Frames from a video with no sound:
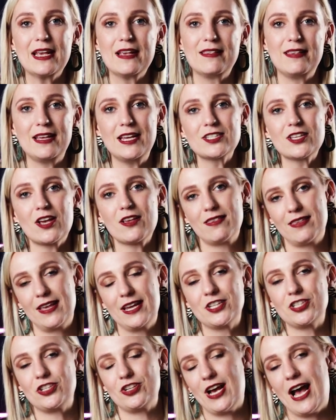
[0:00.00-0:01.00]
These are
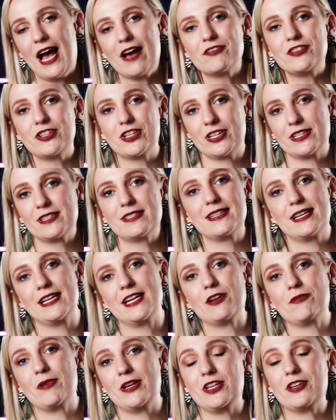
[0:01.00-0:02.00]
things you have to
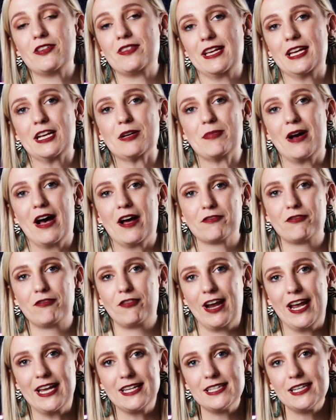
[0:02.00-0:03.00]
consider when you think about
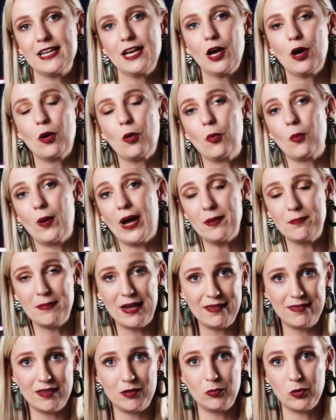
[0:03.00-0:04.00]
freight. What
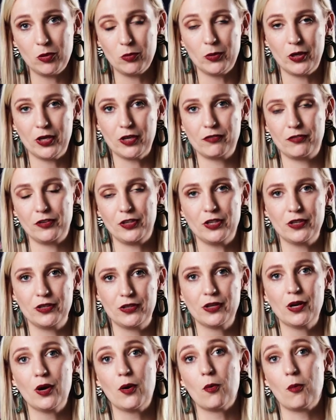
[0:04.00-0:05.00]
method will work for
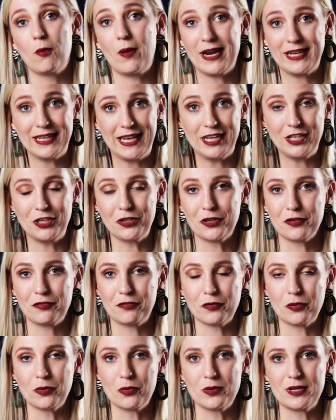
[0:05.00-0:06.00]
you? What can you
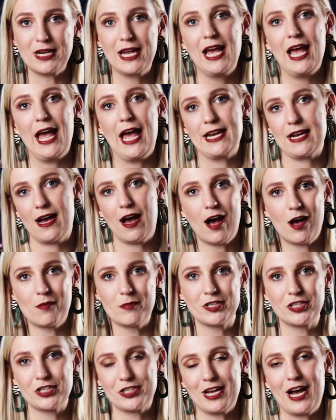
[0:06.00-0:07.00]
afford? And how
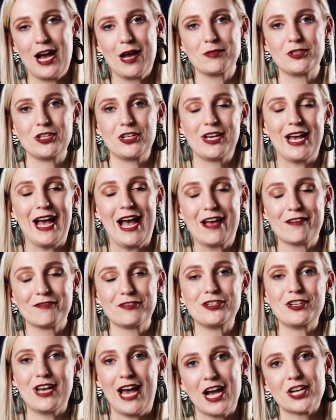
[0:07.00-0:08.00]
much time do you
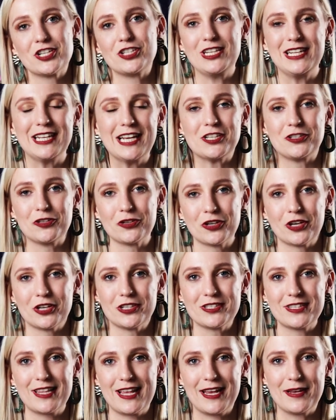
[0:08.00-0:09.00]
have to actually get your
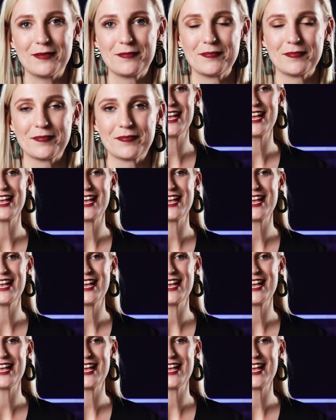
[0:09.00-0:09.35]
goods there?